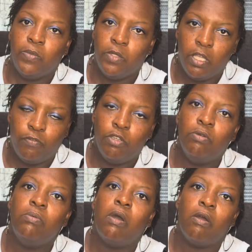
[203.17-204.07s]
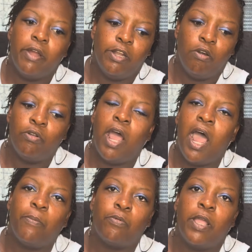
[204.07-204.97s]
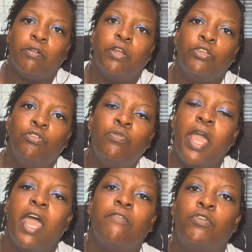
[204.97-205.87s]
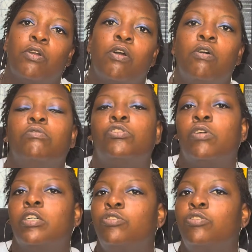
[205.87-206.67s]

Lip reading: if you are an owner operator and you have your own trucks,